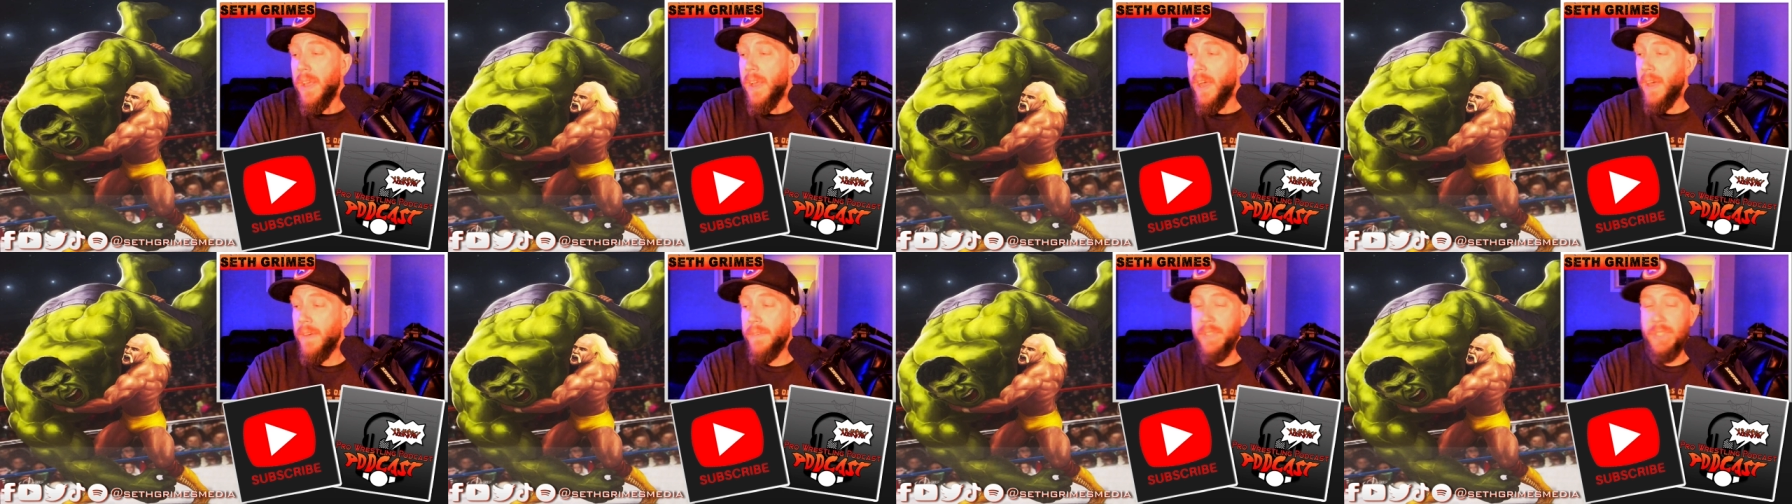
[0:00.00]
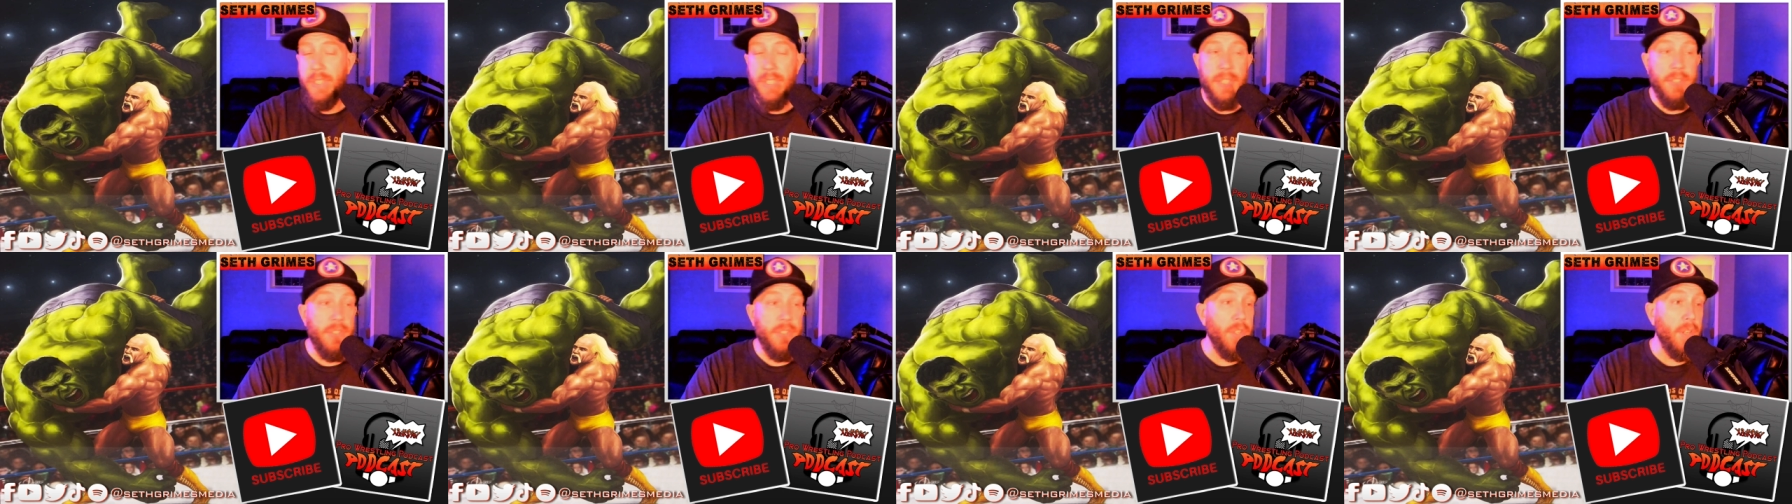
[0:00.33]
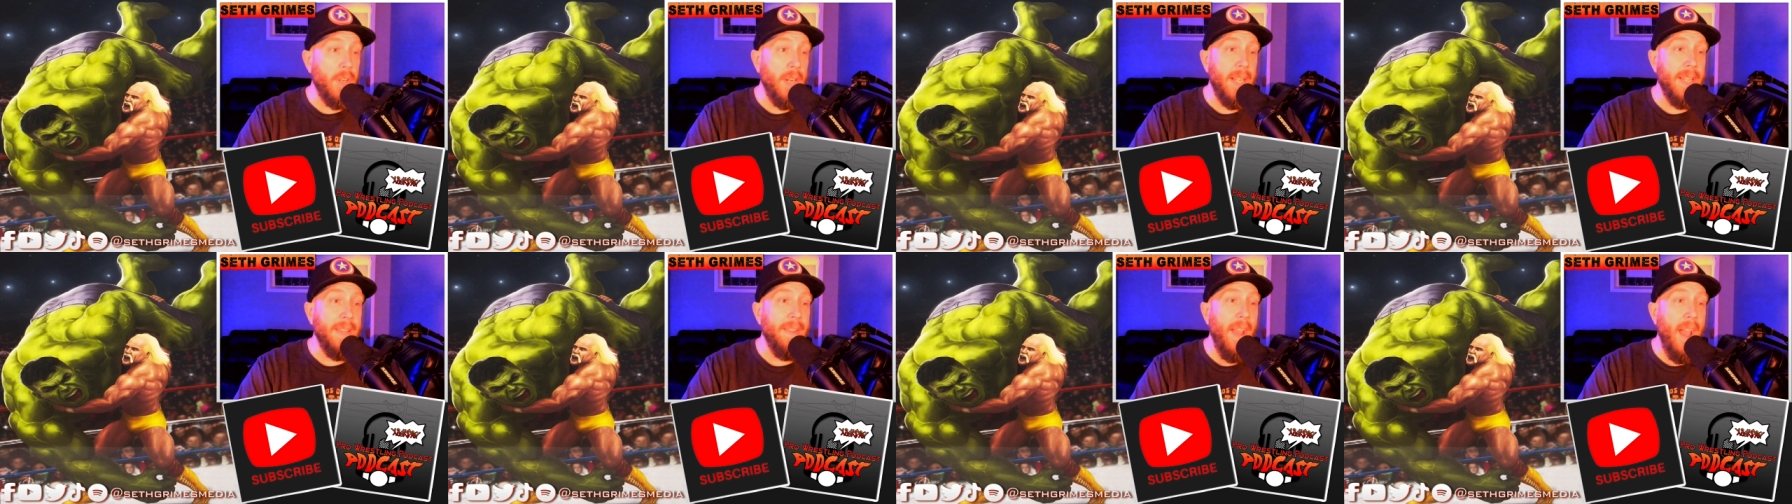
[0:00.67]
Obviously,
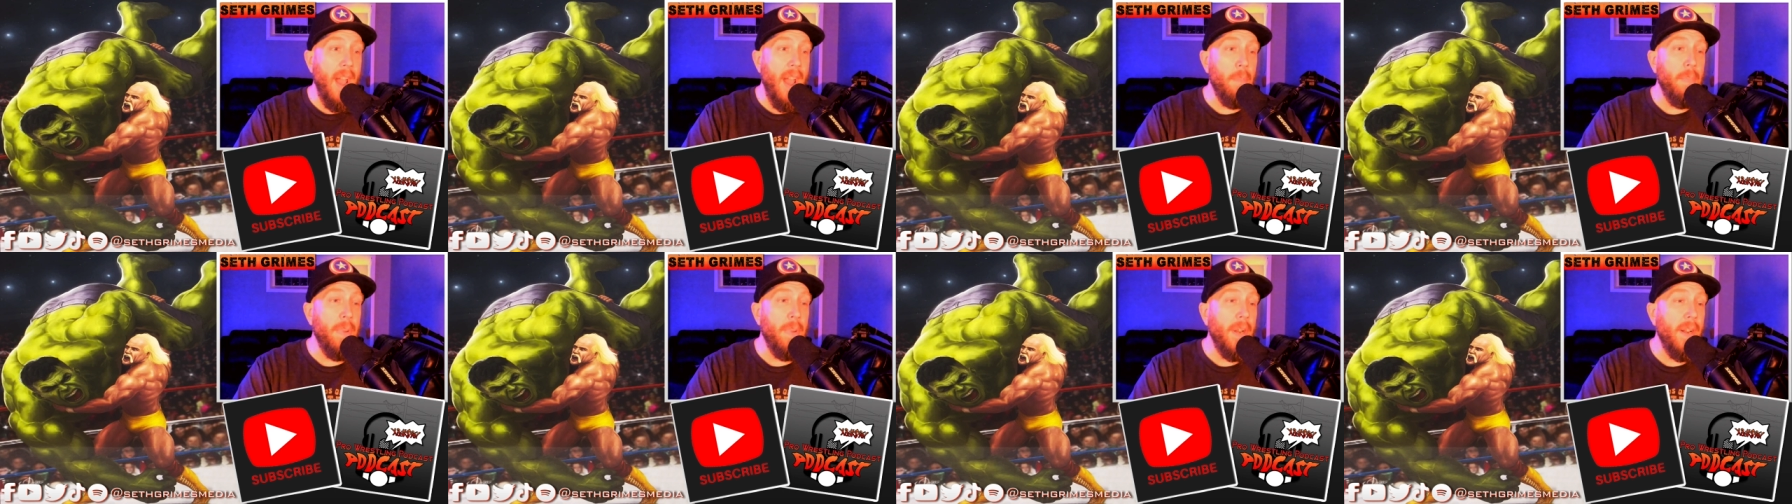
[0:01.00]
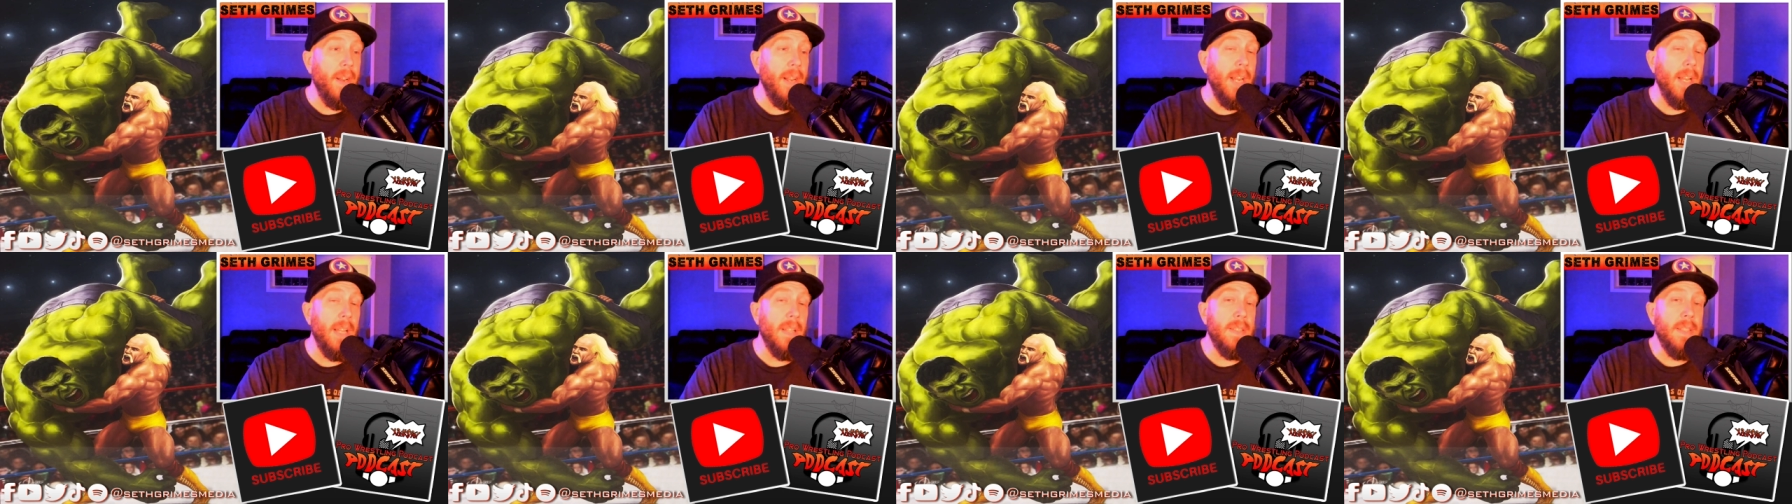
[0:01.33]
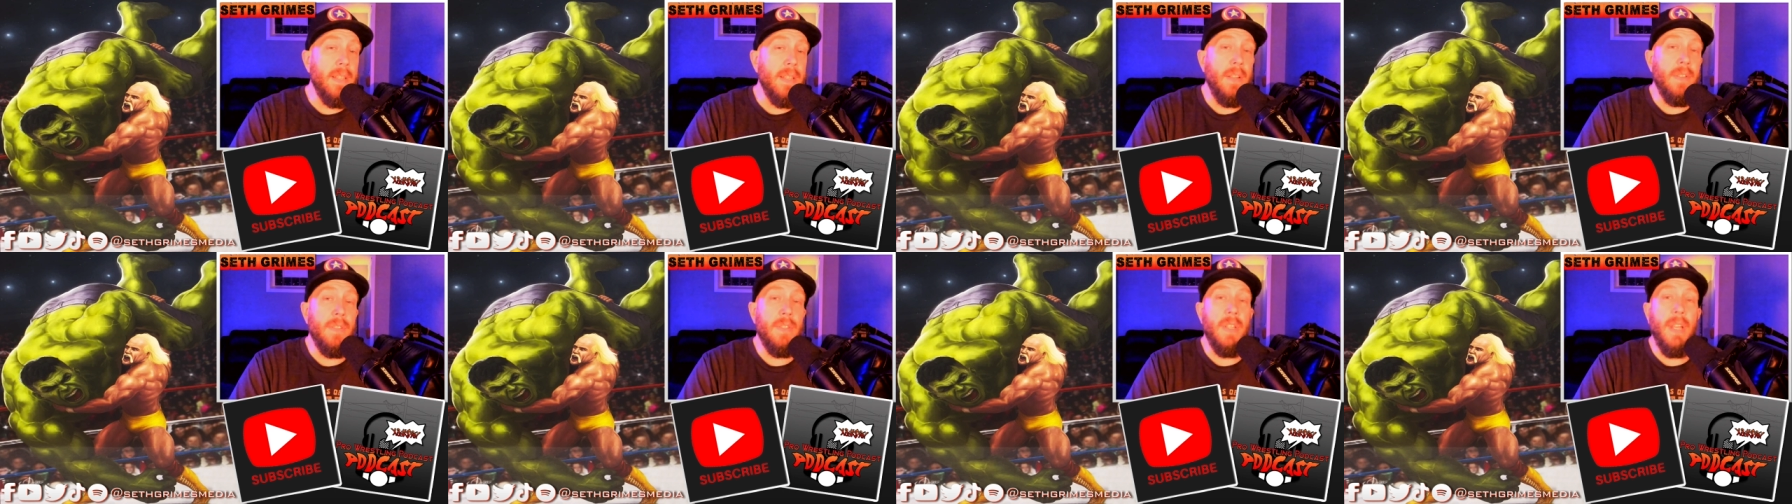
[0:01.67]
during that period, it
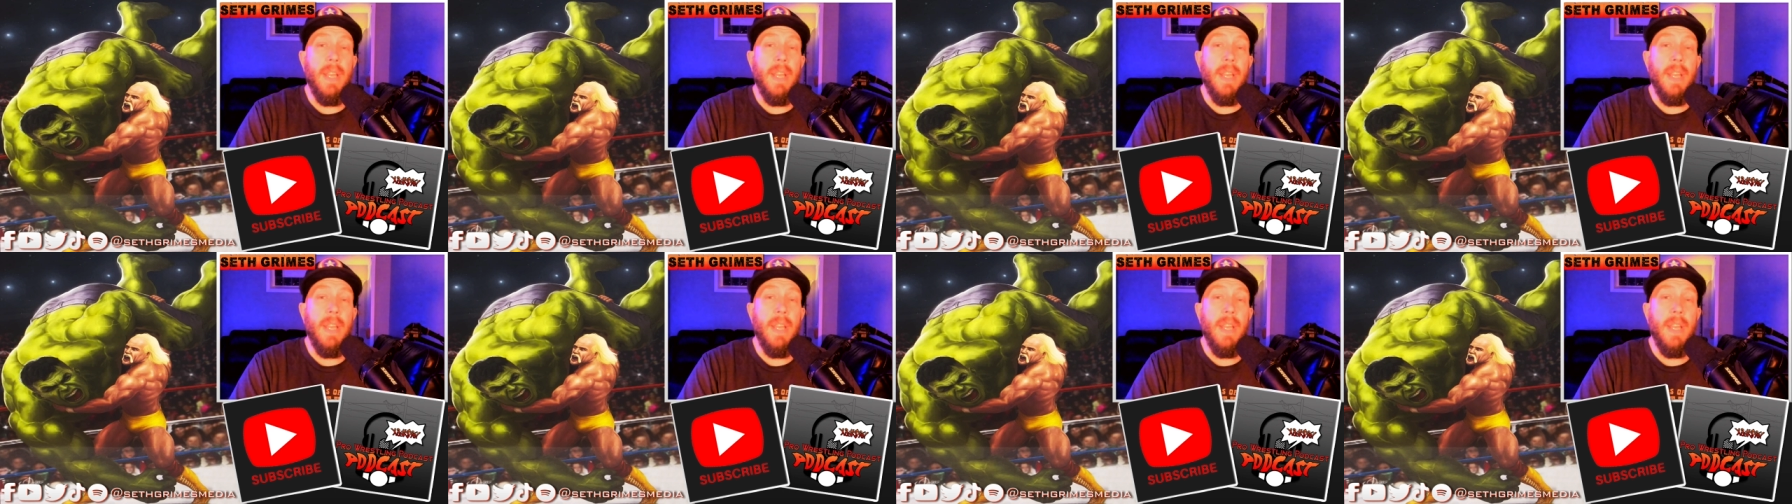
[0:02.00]
sounds